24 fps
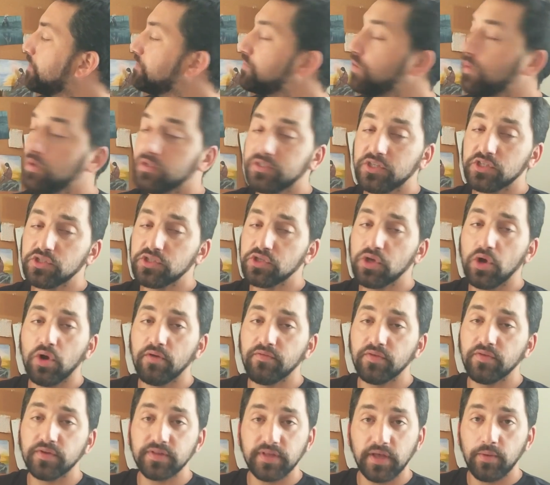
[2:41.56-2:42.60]
So we'll just go
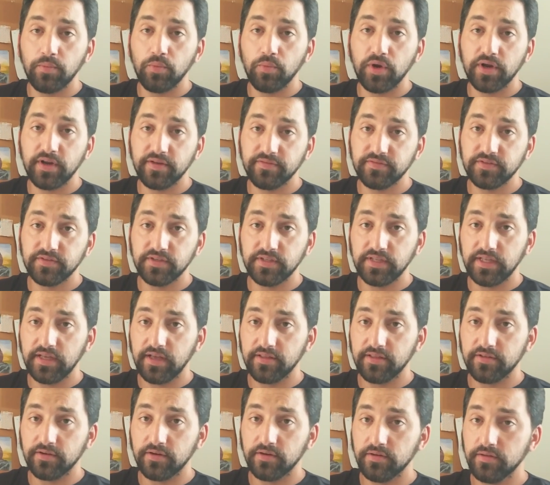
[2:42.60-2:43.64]
over them one after the
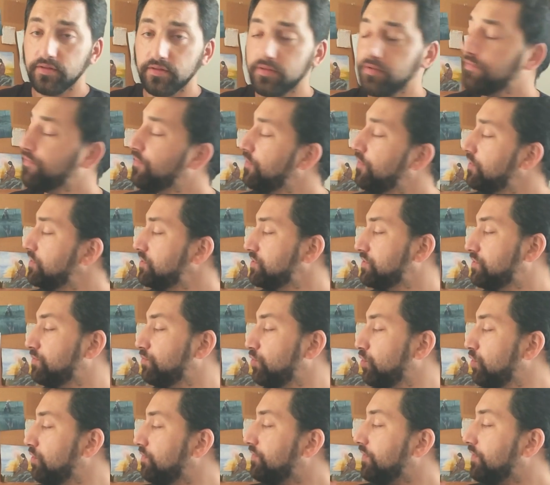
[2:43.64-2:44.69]
other. The first
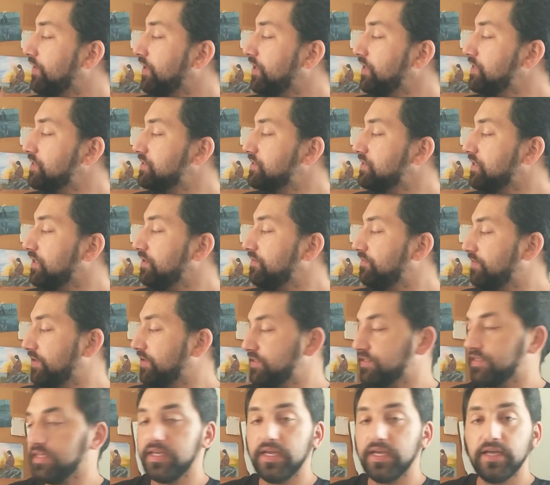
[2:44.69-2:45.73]
move is
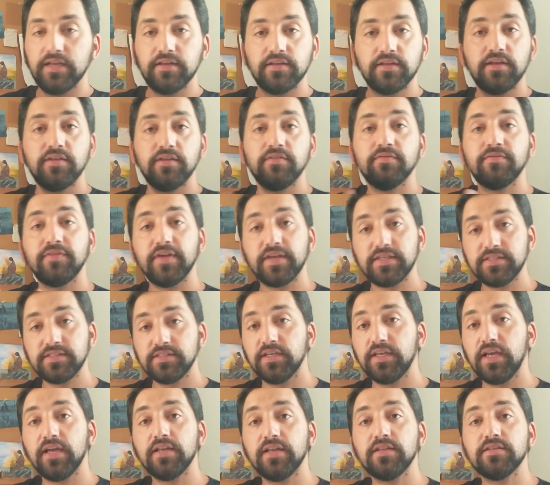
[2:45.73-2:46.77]
investigate.
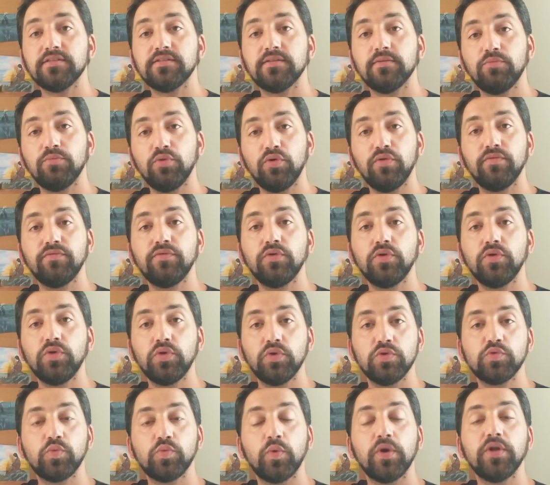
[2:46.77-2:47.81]
Investigate is the move you
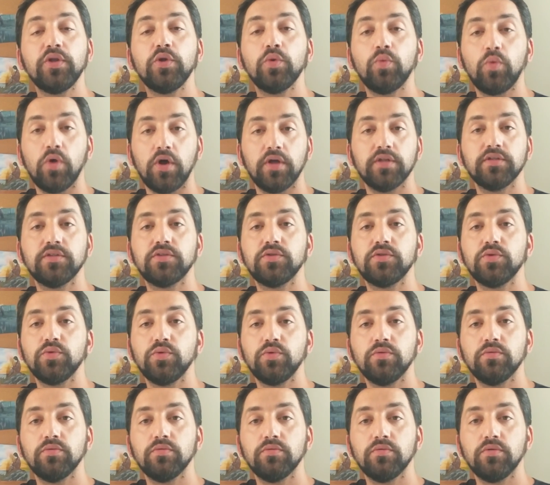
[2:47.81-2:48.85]
use when you want to
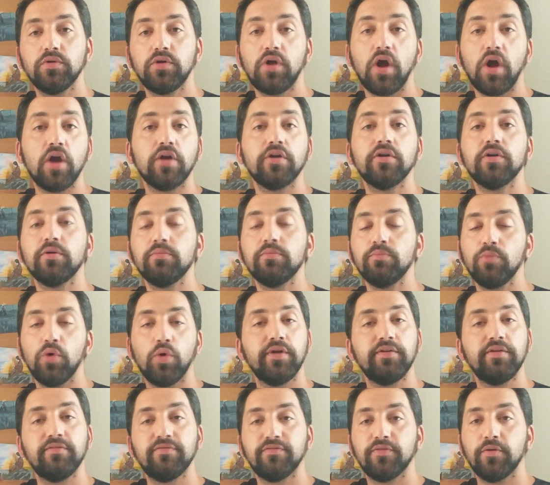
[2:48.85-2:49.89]
garner
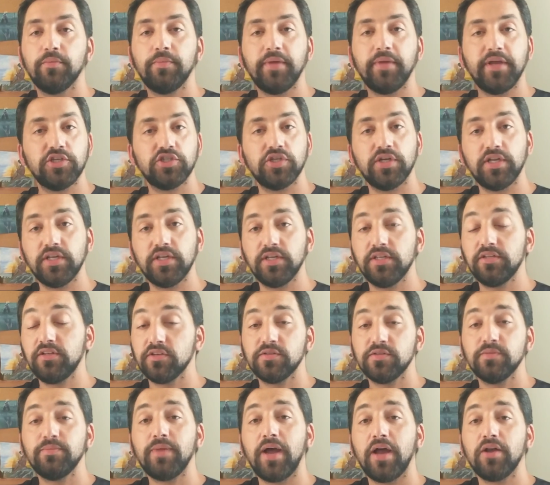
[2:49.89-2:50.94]
more information, and it
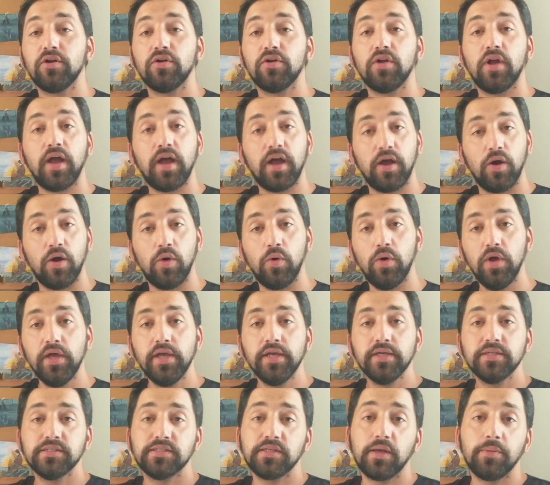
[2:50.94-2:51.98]
doesn't matter how.
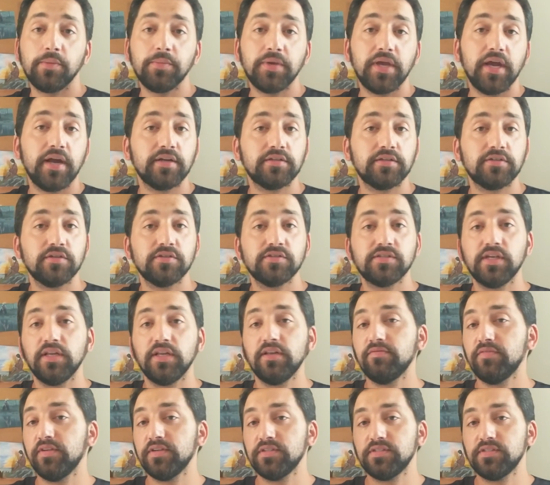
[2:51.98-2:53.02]
Some characters can
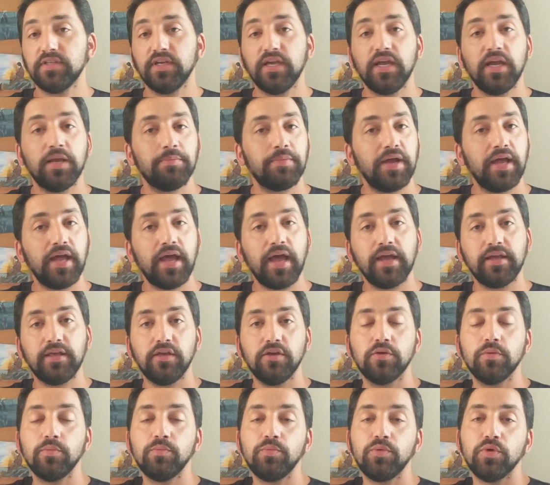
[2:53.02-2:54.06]
investigate by
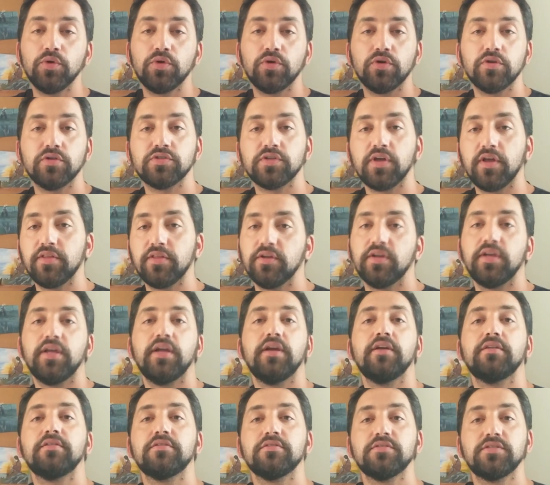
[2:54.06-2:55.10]
hacking computers, other
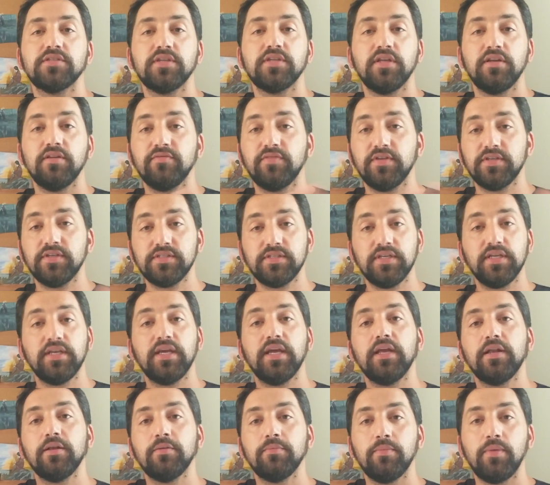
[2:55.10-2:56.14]
characters can
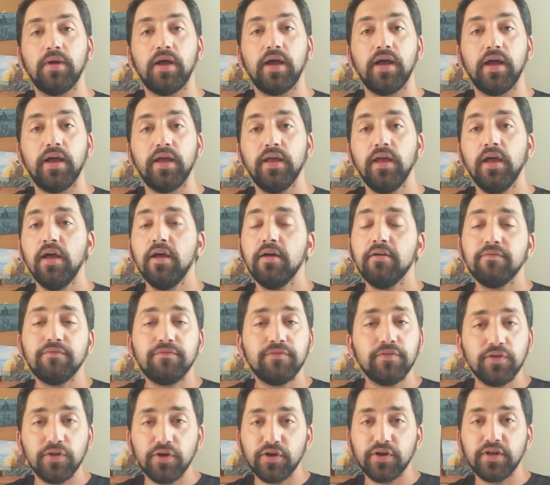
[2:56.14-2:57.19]
investigate by
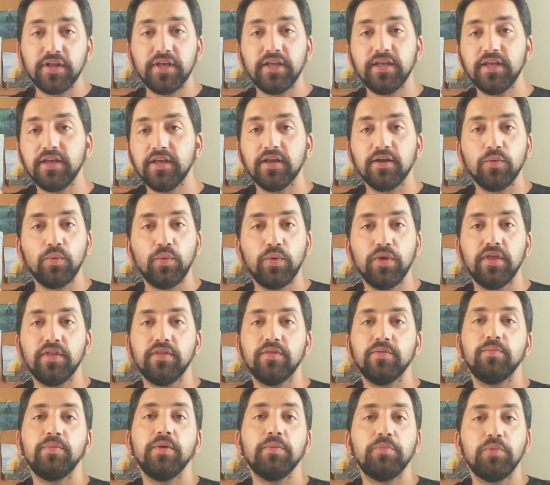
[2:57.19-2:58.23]
flirting
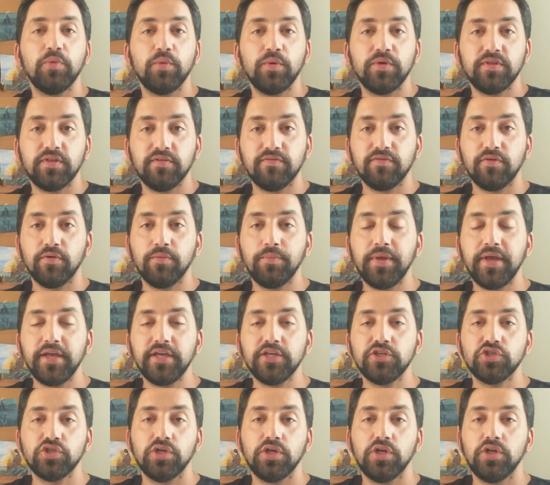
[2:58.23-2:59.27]
with people with
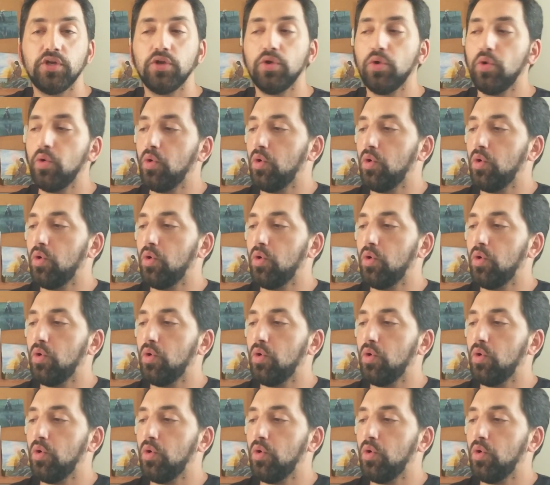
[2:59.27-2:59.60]
information